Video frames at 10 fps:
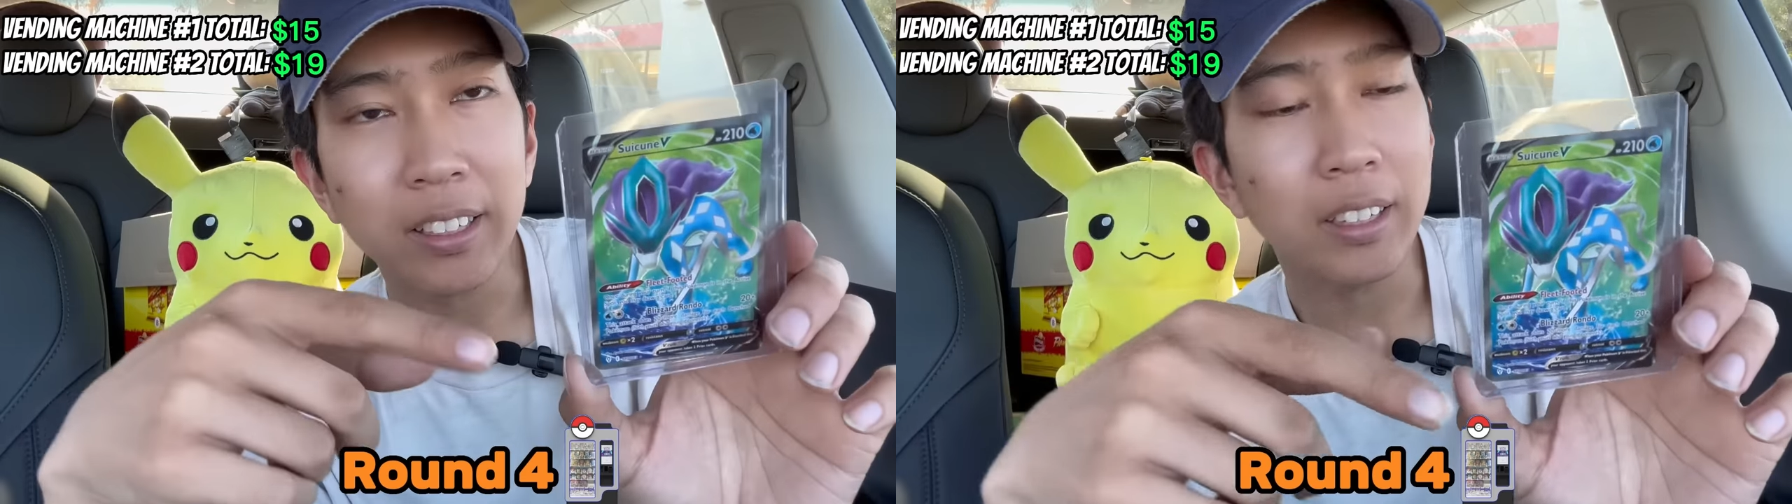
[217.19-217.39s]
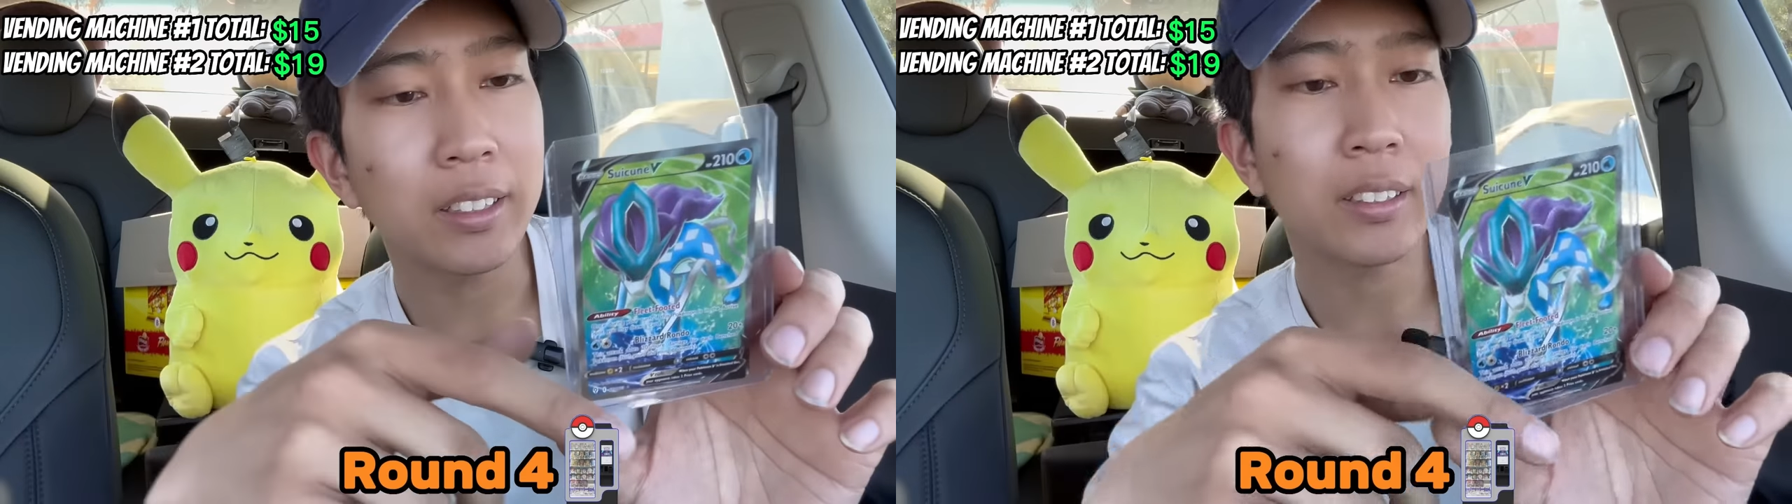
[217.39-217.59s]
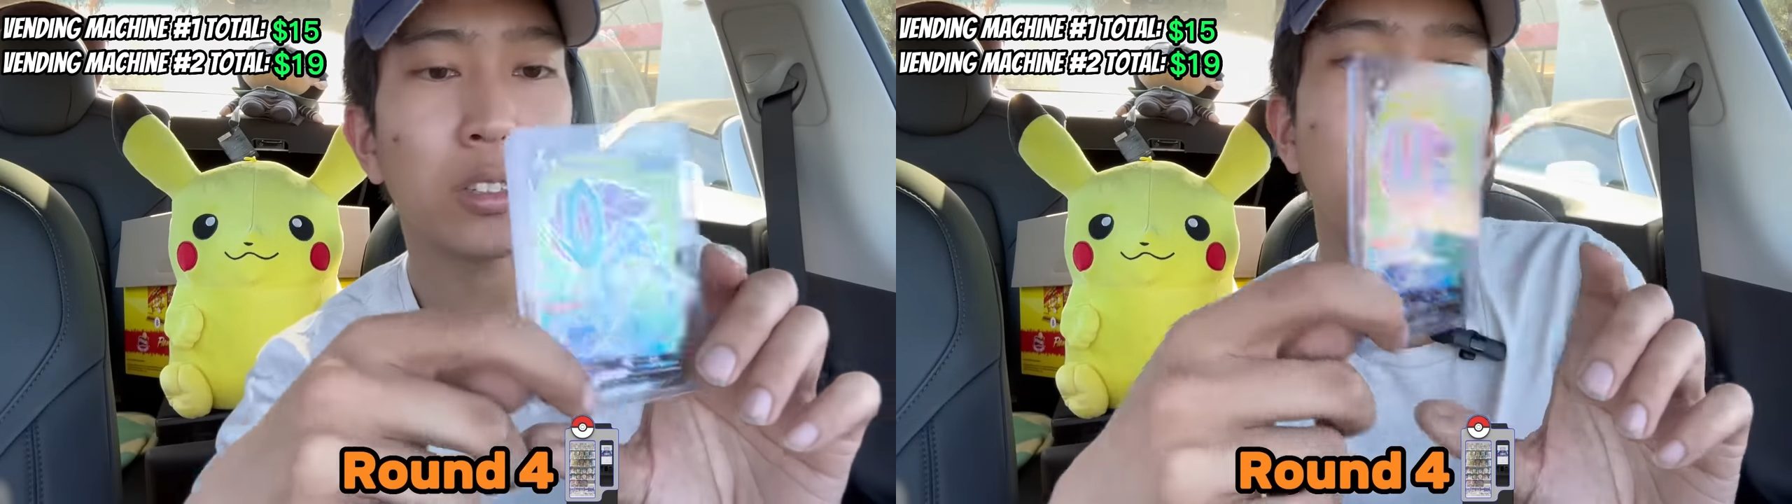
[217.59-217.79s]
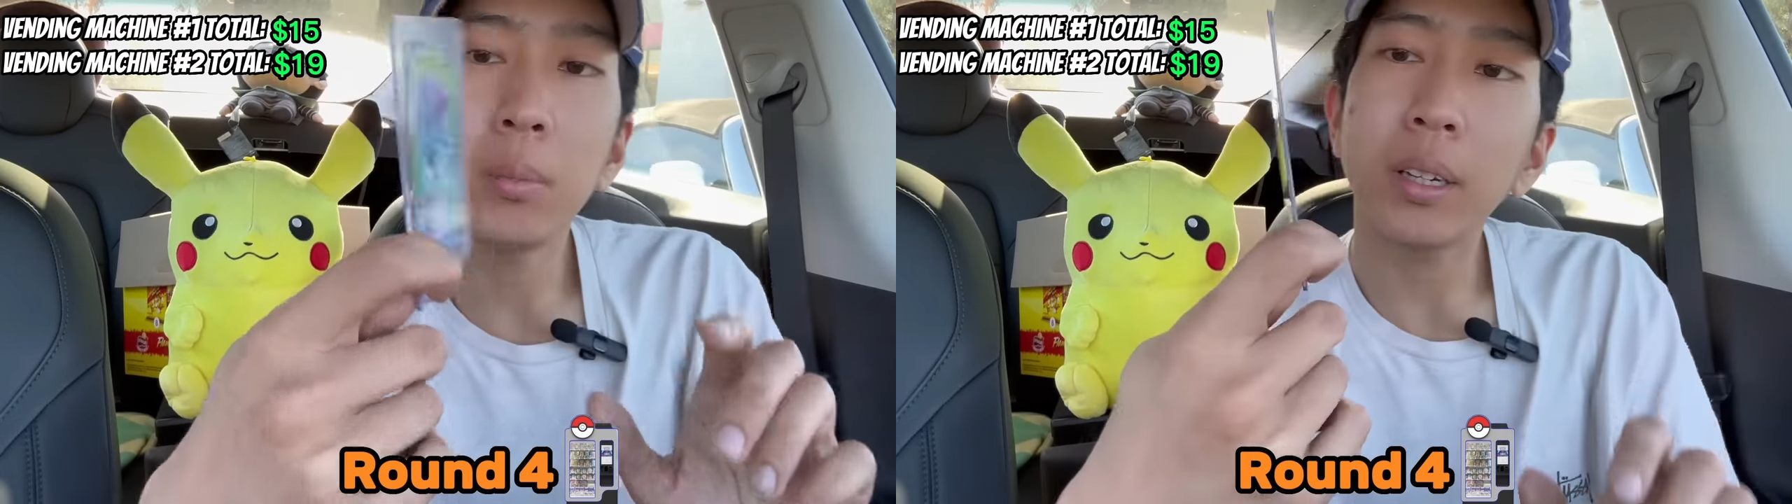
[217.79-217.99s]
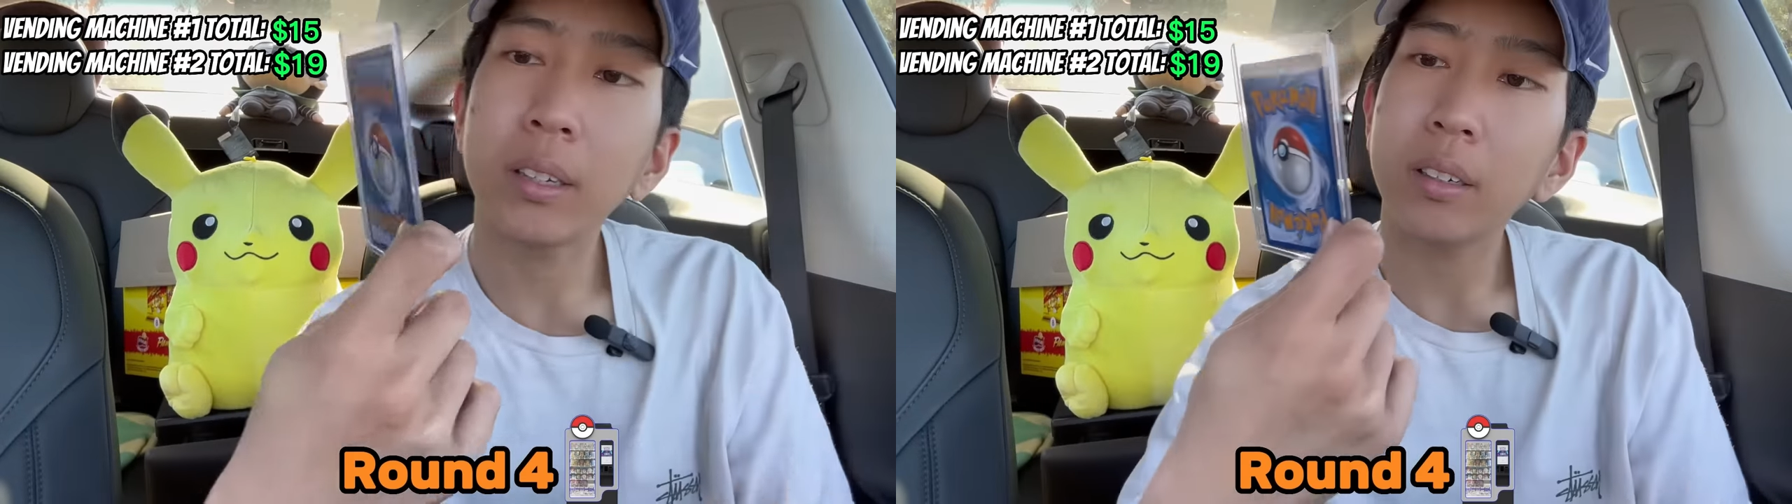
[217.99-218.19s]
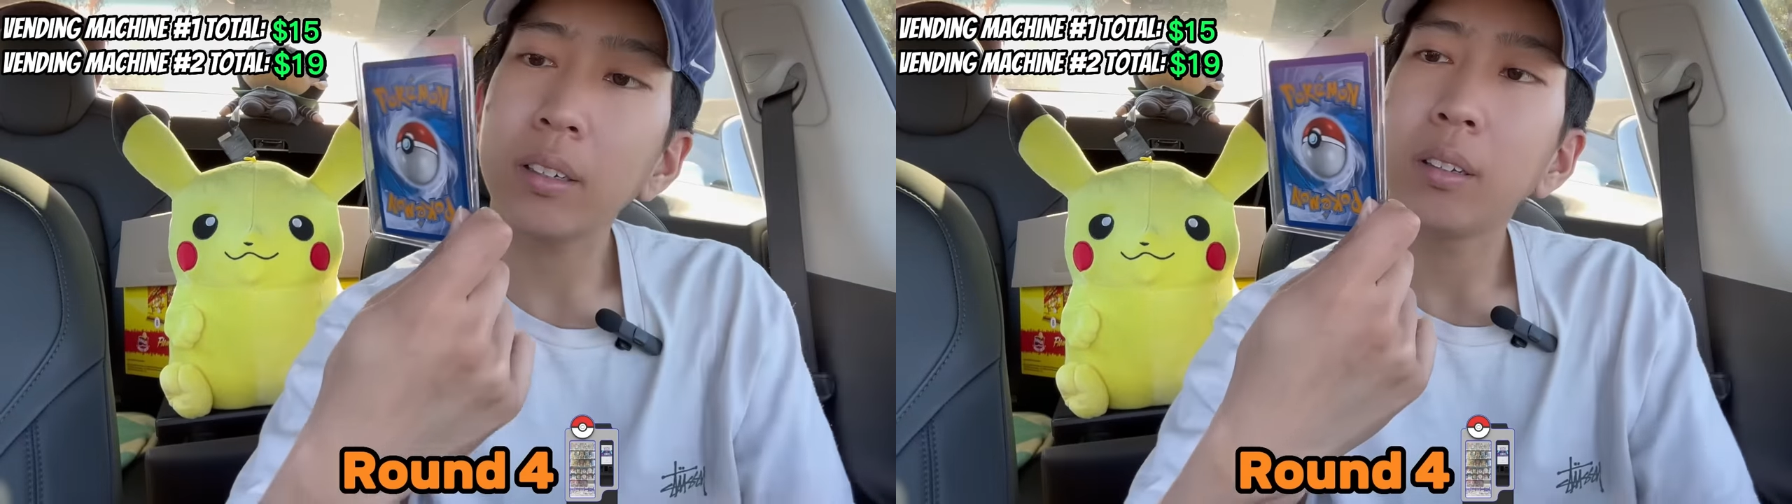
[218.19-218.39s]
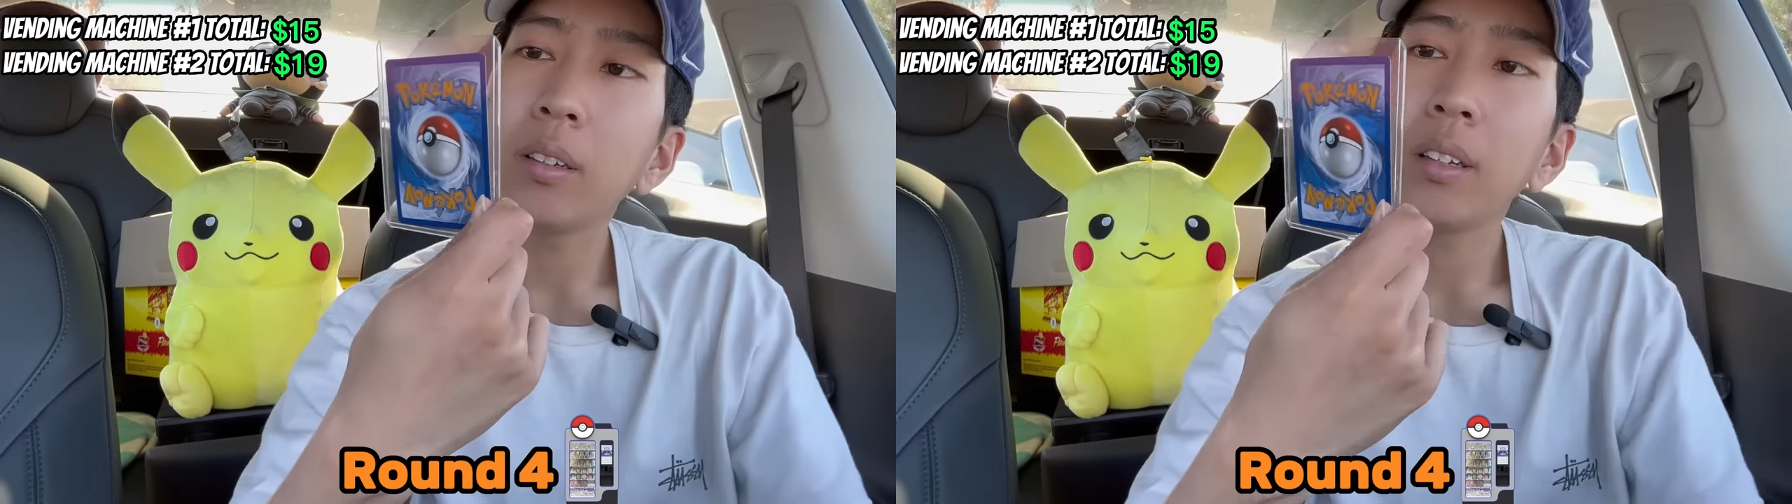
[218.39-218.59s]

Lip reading: guys. Oh my god.